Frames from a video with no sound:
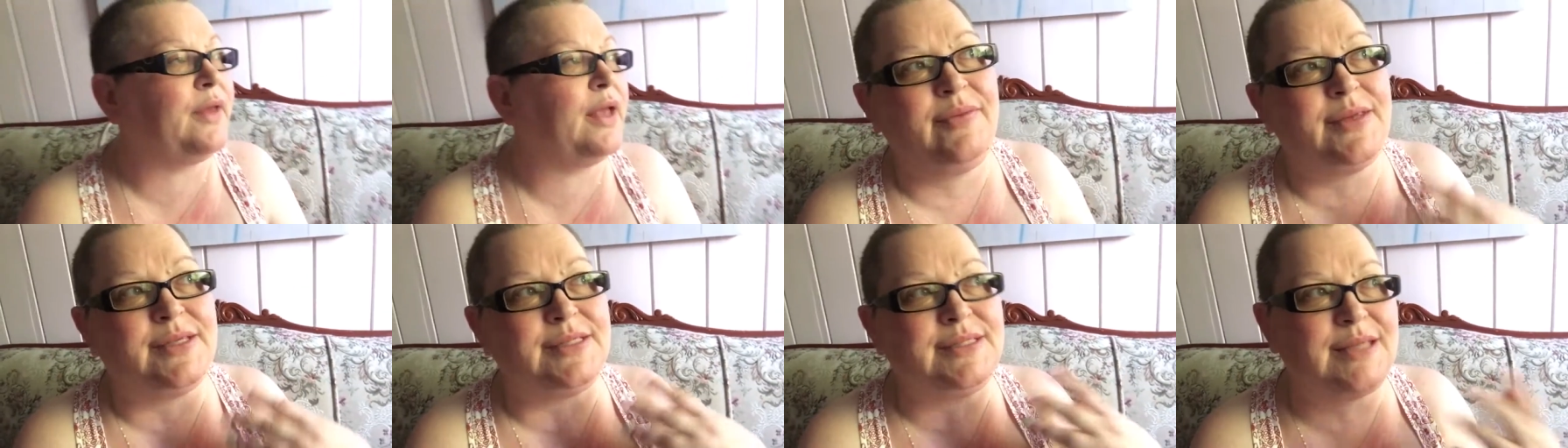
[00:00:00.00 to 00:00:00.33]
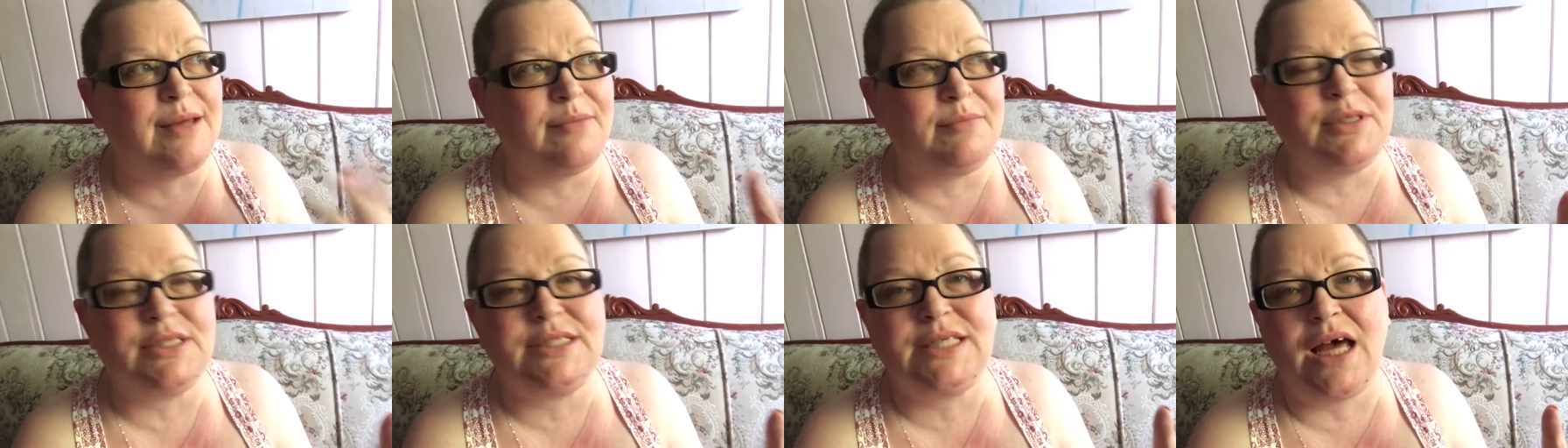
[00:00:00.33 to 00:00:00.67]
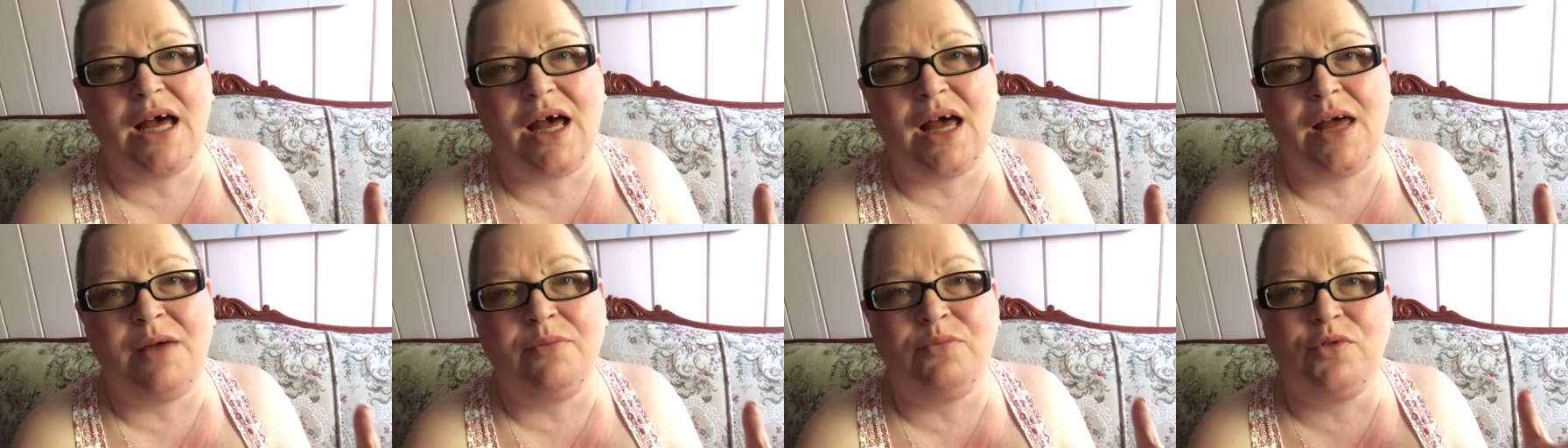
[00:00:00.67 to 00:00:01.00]
The
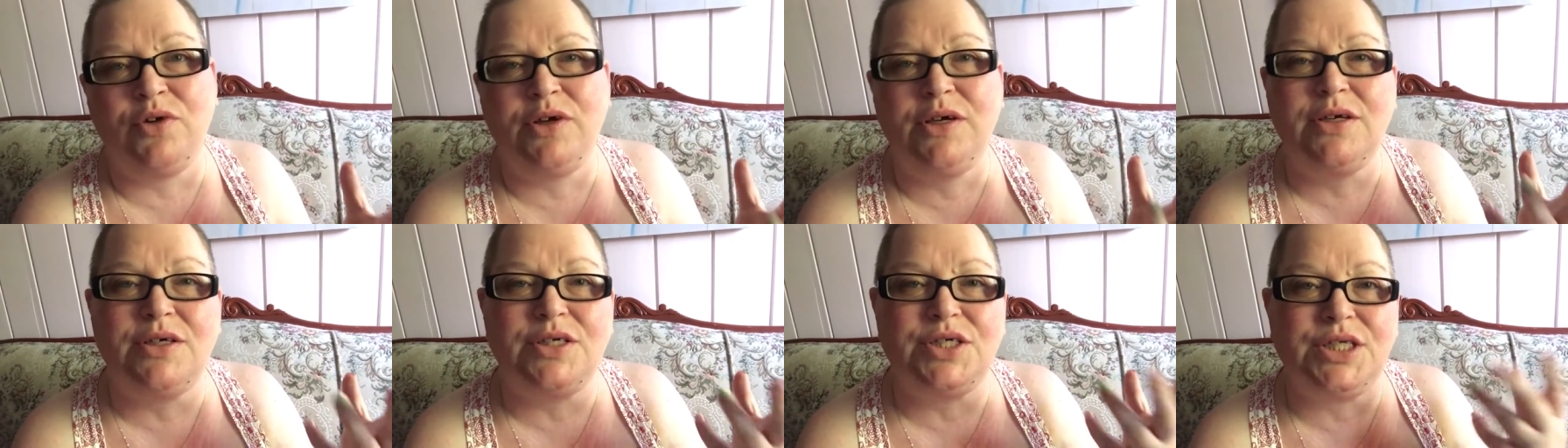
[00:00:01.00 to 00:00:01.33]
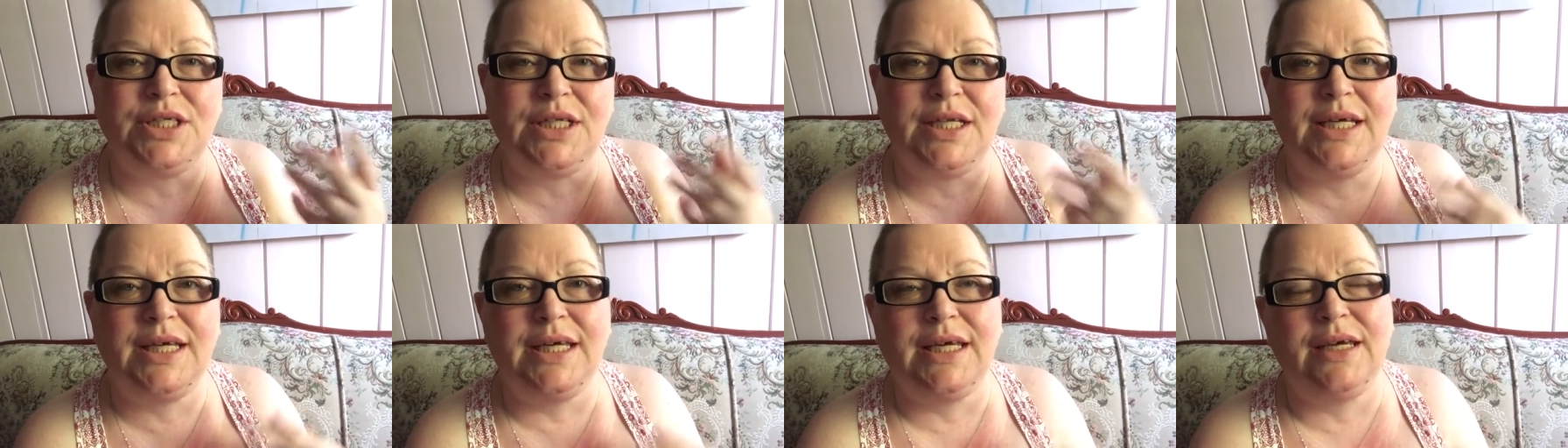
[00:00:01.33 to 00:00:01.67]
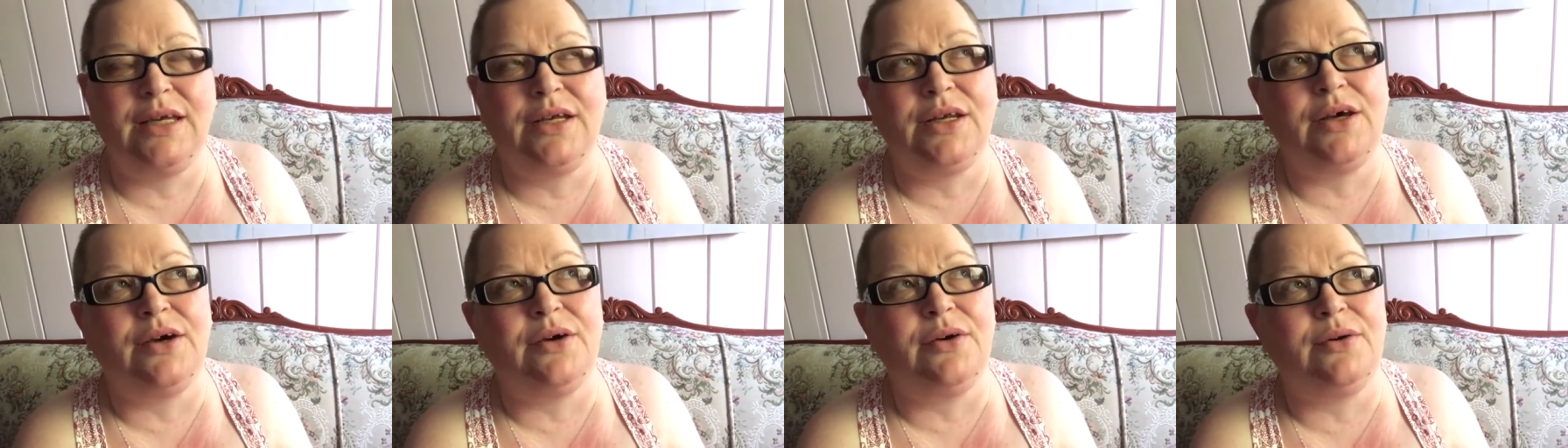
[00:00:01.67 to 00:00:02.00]
summertime, we're usually,
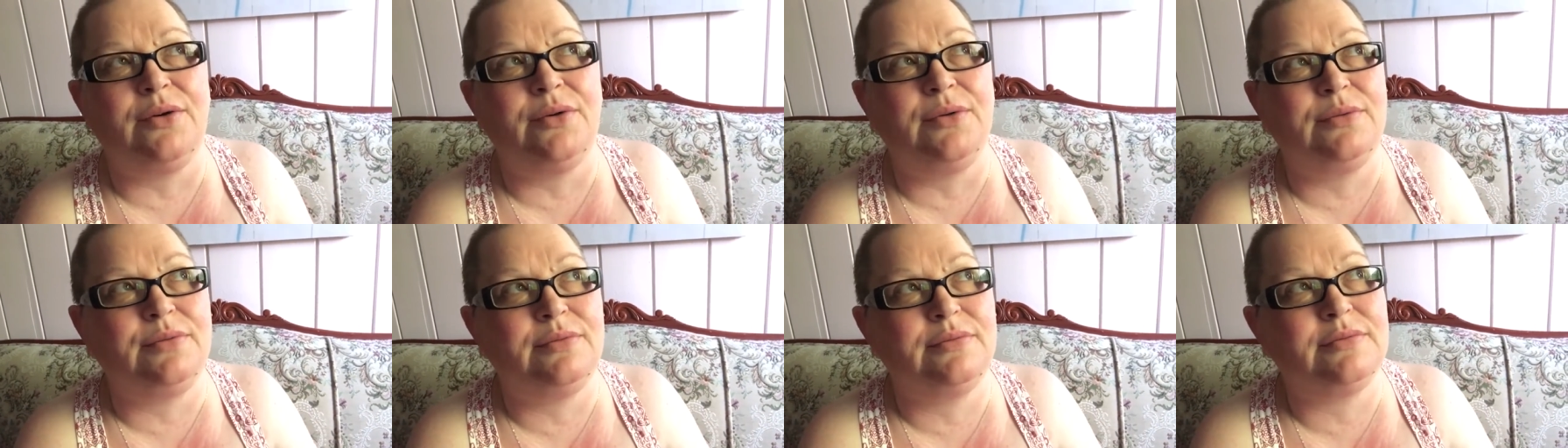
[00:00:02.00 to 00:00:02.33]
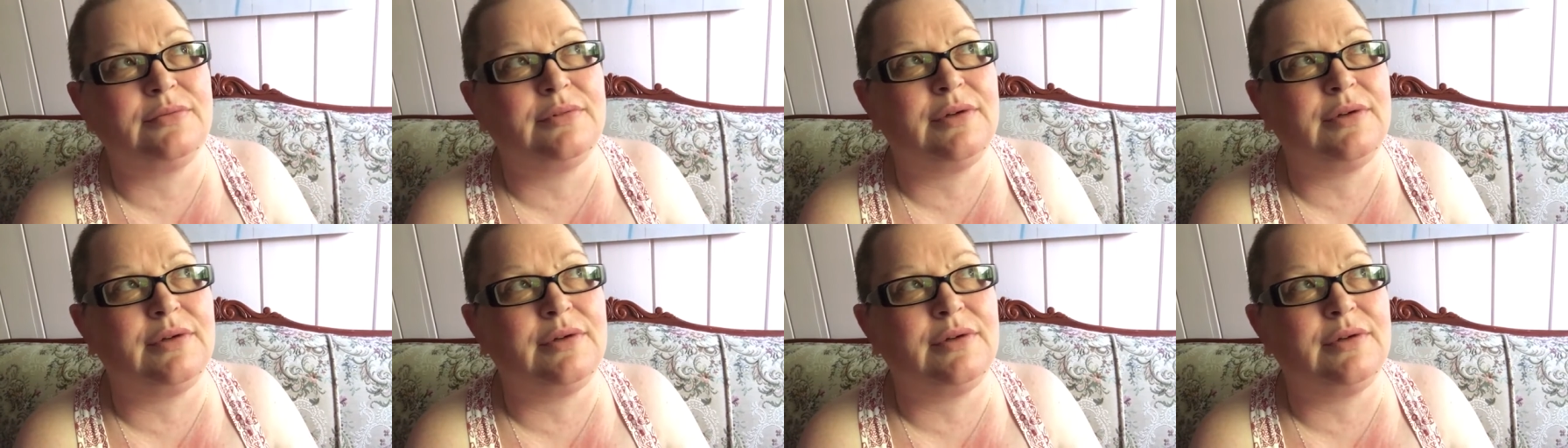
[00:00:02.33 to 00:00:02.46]
you know,